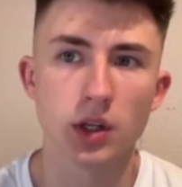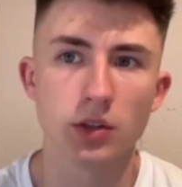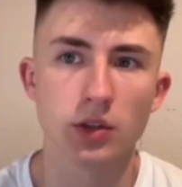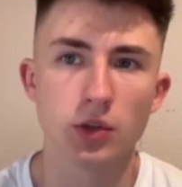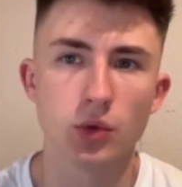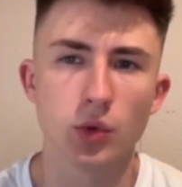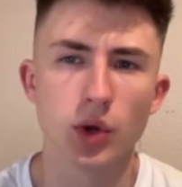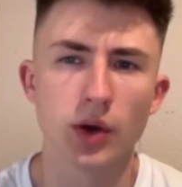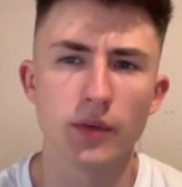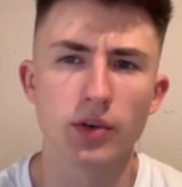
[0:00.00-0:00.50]
Do
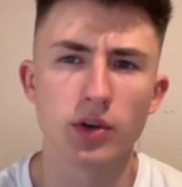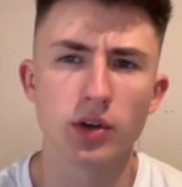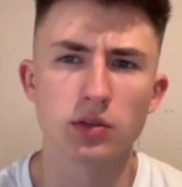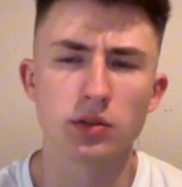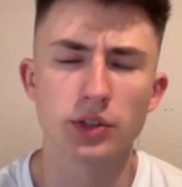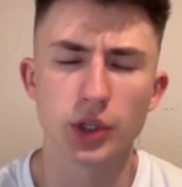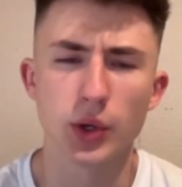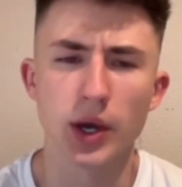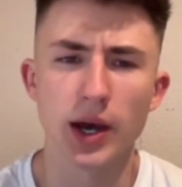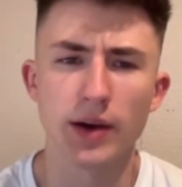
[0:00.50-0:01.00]
you have a
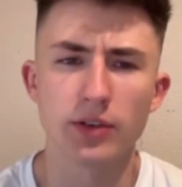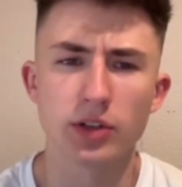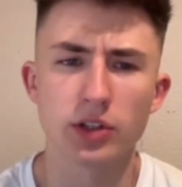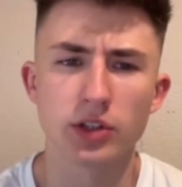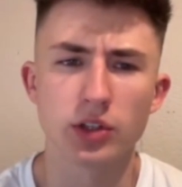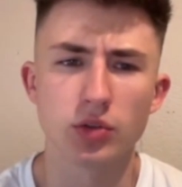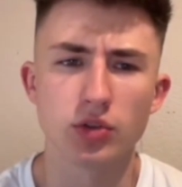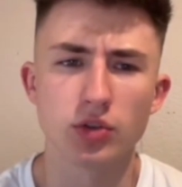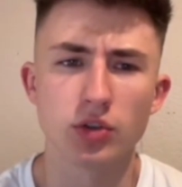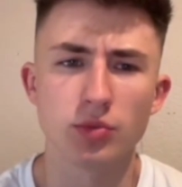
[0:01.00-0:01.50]

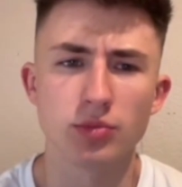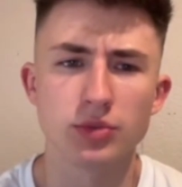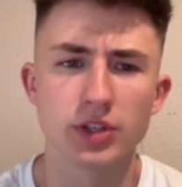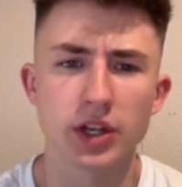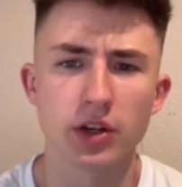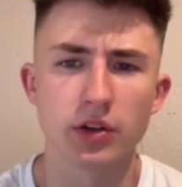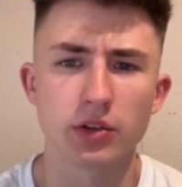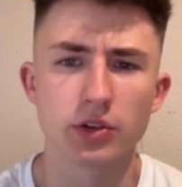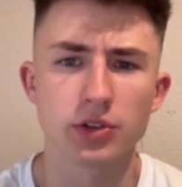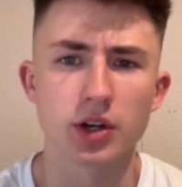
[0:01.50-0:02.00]
YouTube
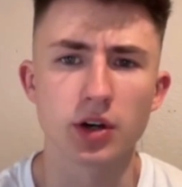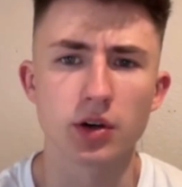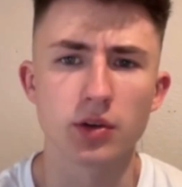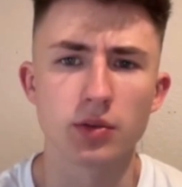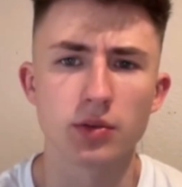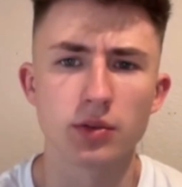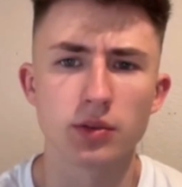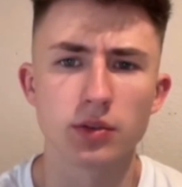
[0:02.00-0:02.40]
channel yourself?